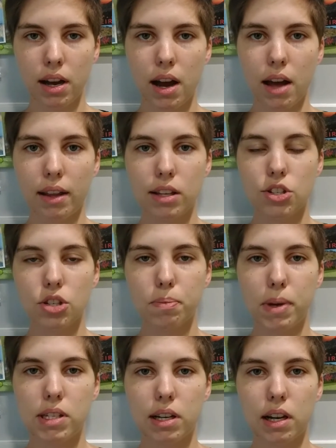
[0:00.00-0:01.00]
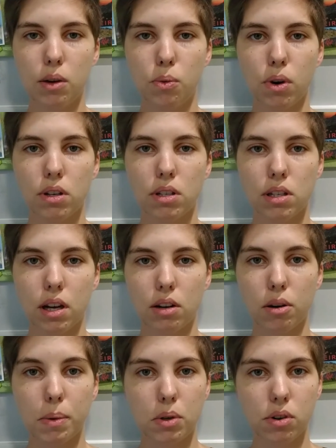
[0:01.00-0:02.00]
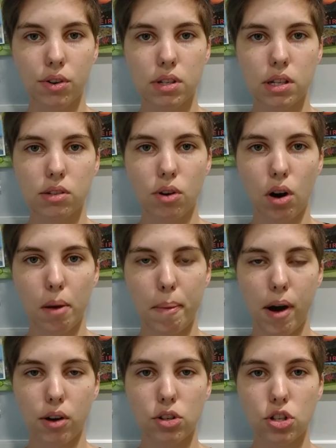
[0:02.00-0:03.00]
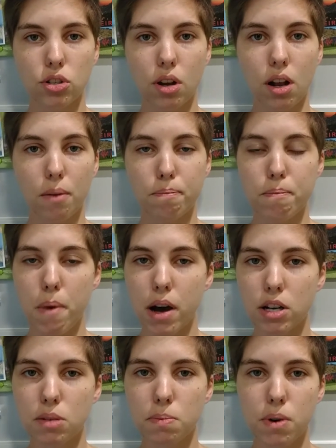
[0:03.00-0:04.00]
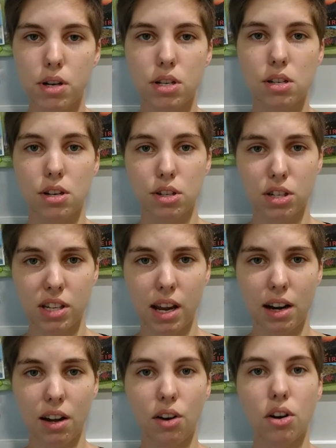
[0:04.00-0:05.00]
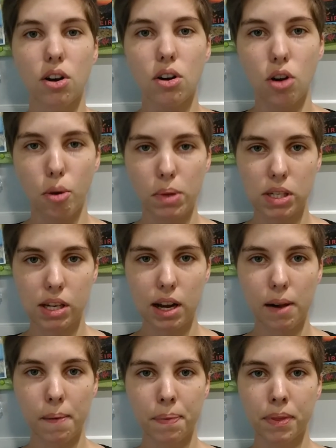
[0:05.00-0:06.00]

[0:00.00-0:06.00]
And that's just basically what cryptocurrency is all about, just on a much, much larger scale, on a global scale.